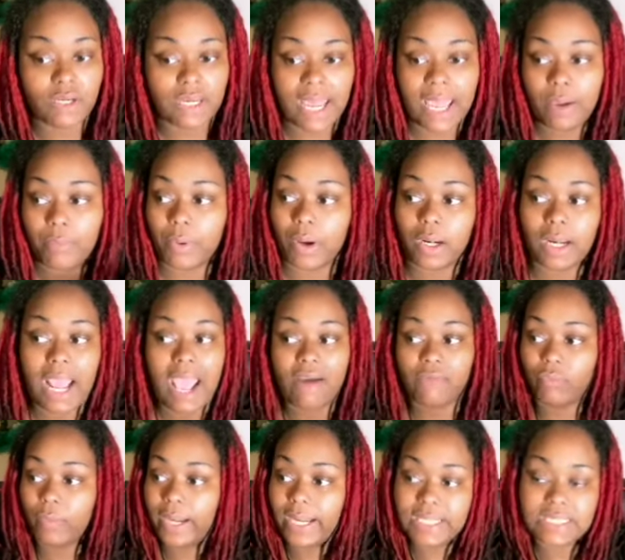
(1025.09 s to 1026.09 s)
day. We're going to have
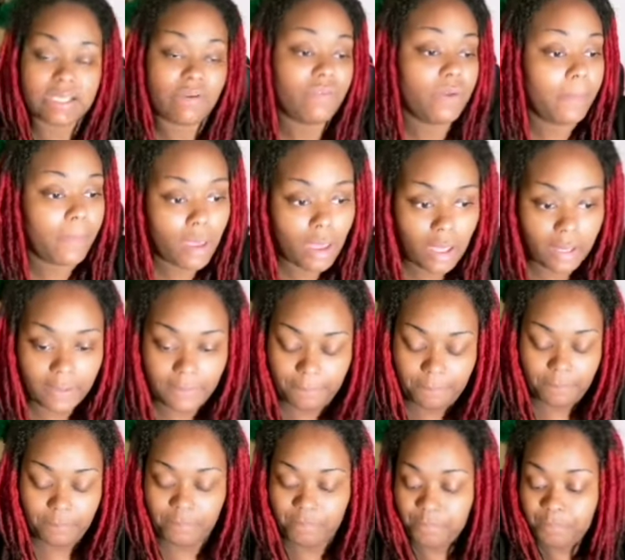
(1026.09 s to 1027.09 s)
readings every month,
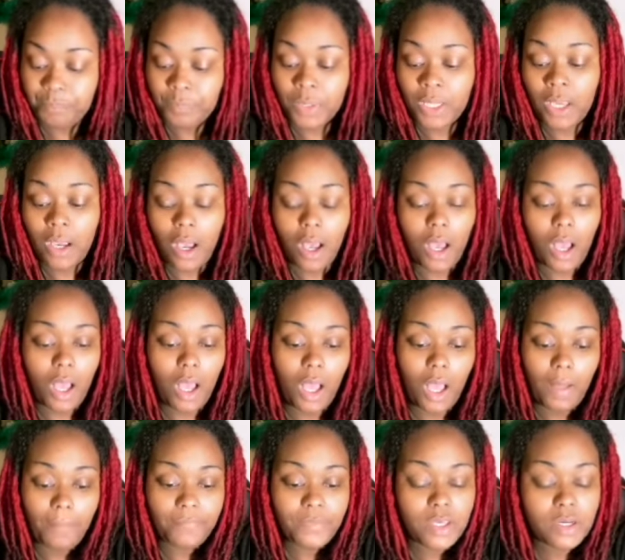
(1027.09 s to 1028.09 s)

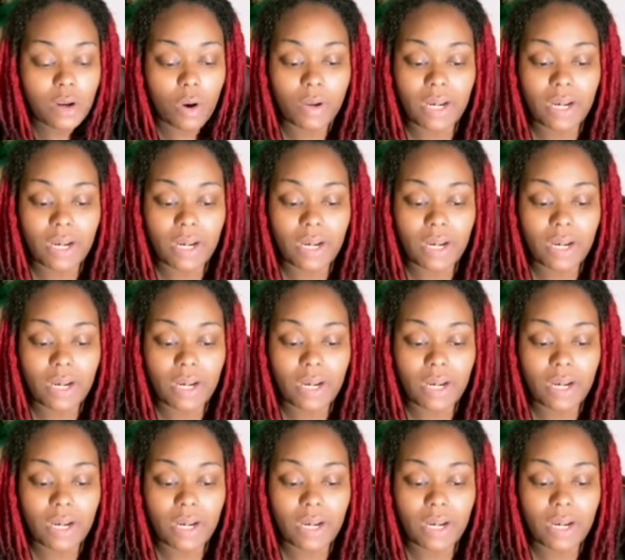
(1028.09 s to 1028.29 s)
you know,